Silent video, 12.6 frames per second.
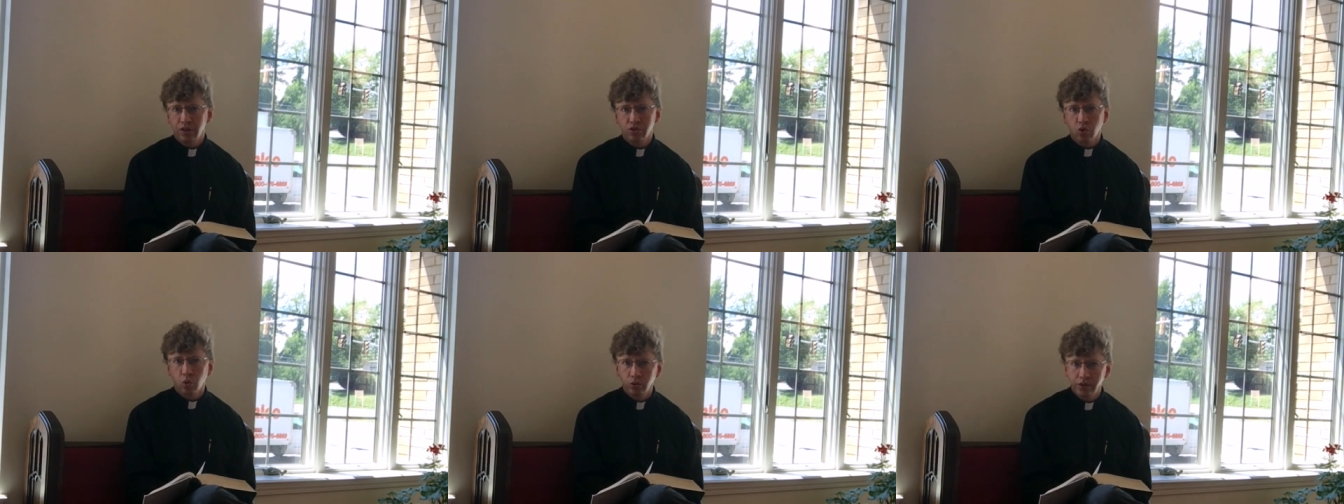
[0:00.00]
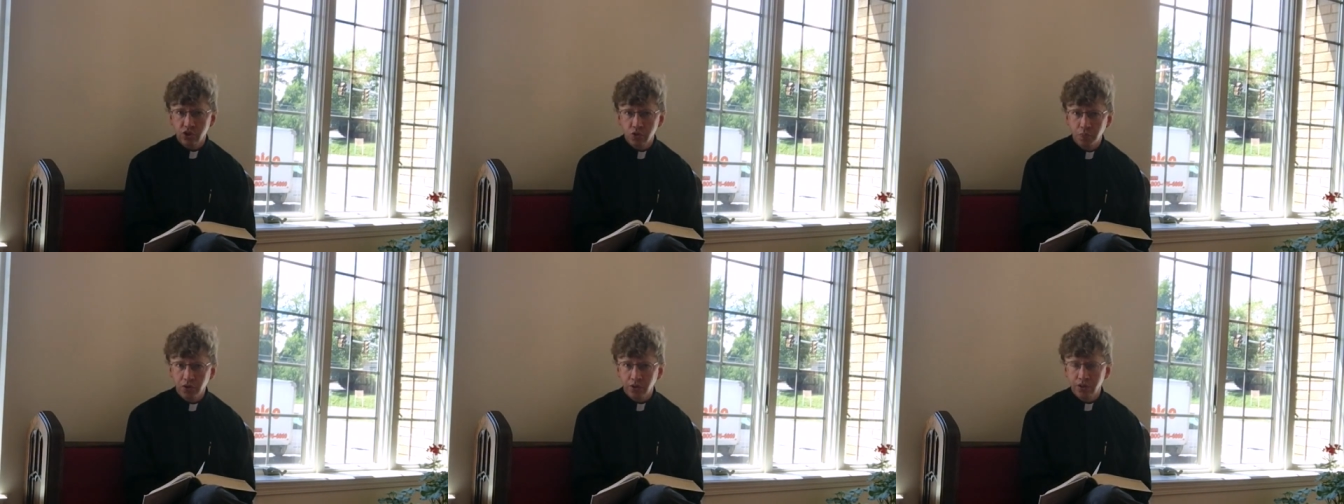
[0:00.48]
His Holy
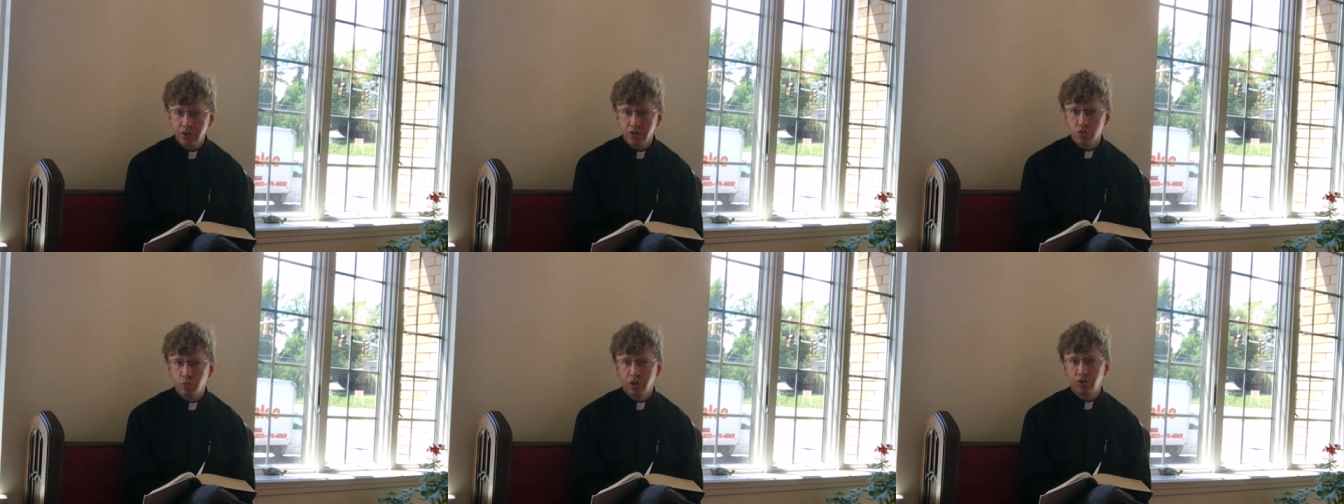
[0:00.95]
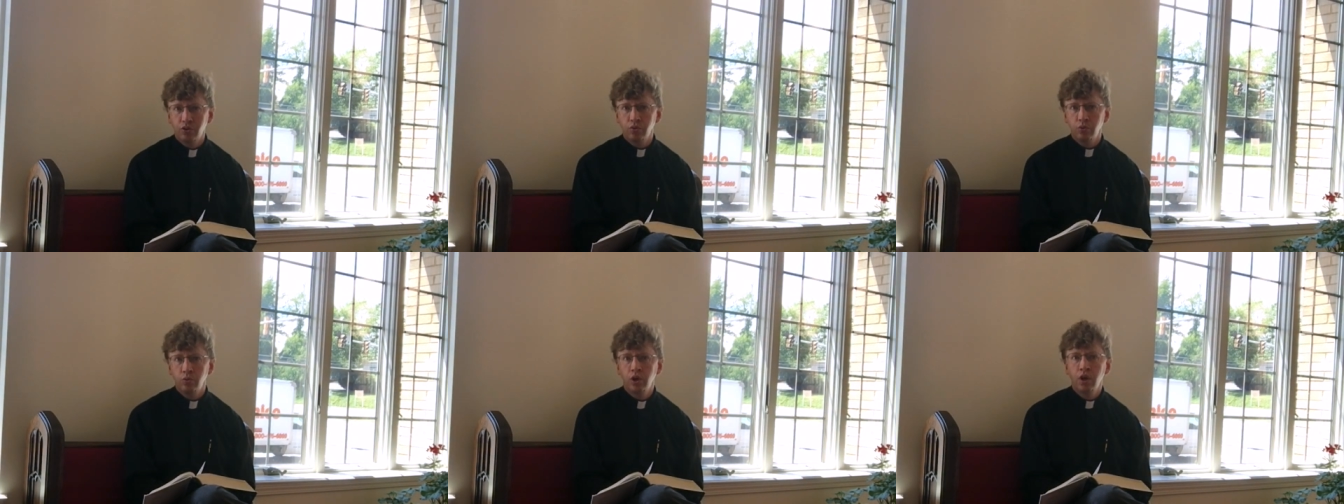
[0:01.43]
Spirit is with
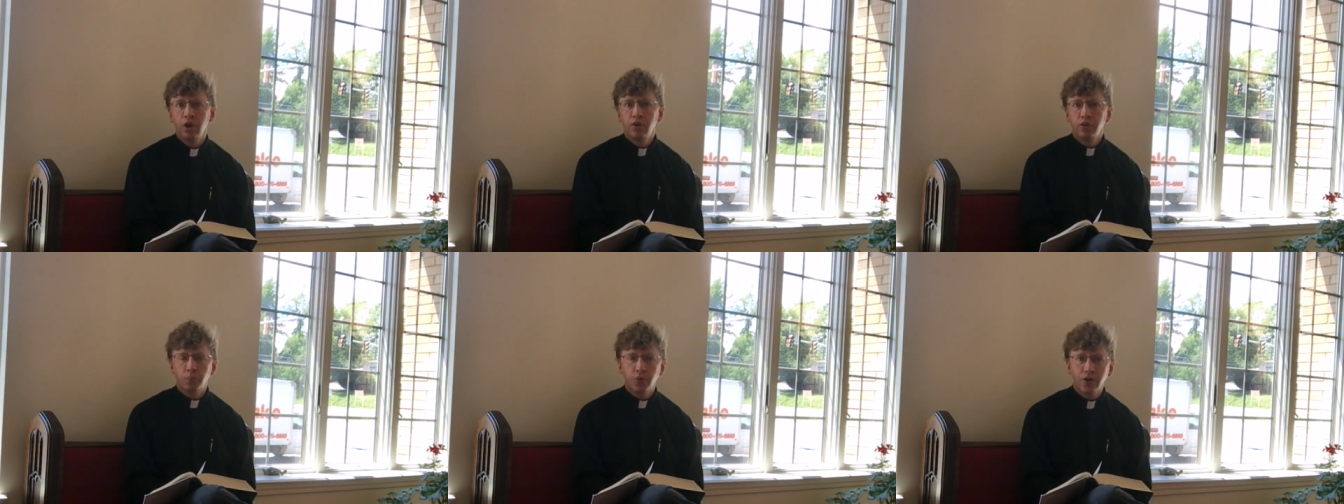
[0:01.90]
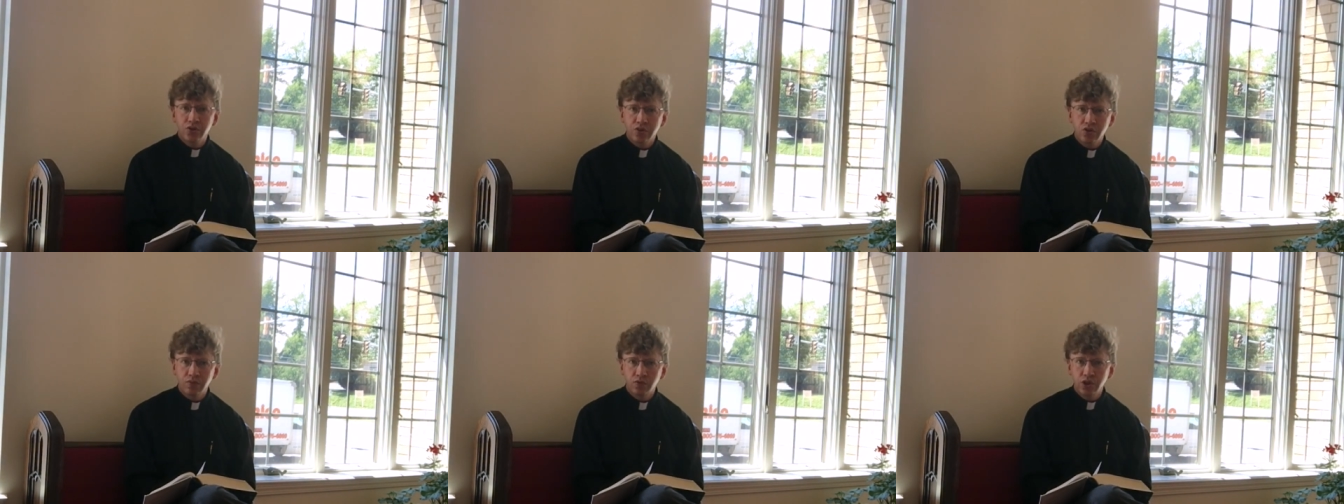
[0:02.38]
you, the
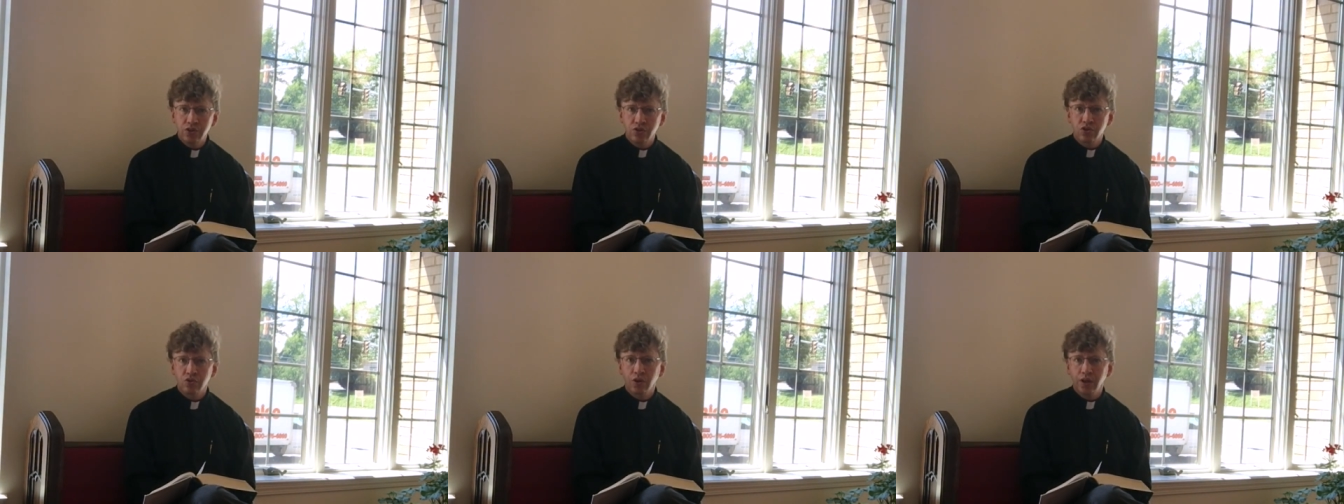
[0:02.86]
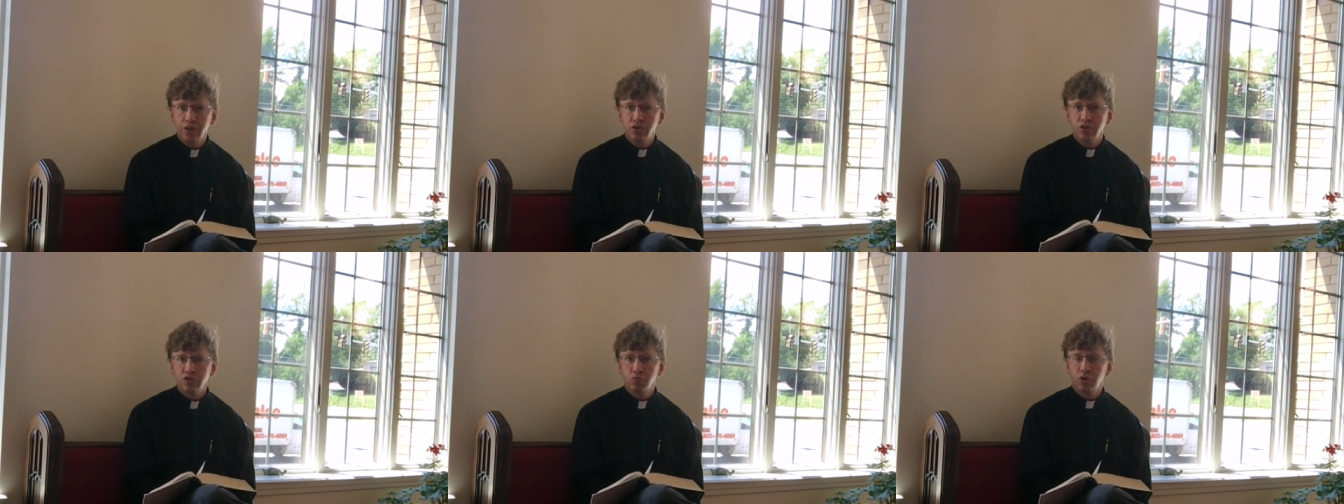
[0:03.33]
presence of Jesus
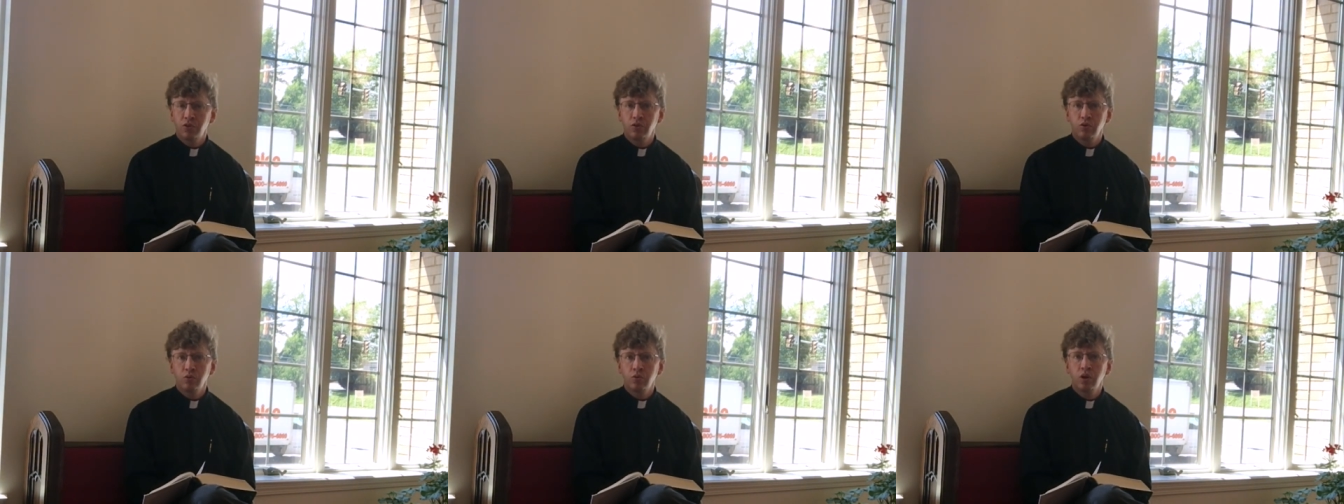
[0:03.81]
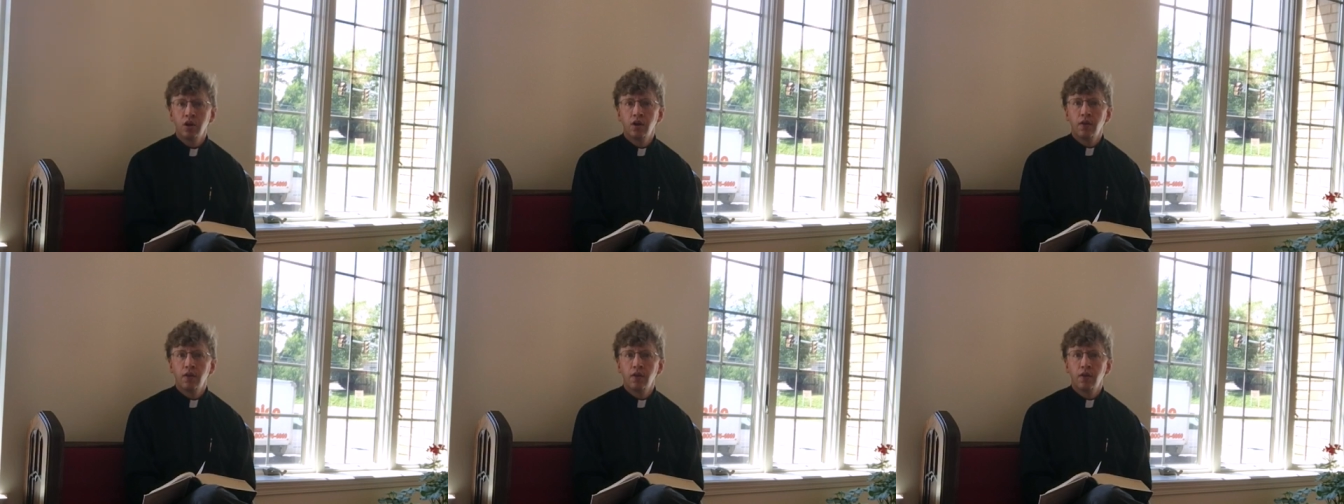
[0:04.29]
Christ is with you.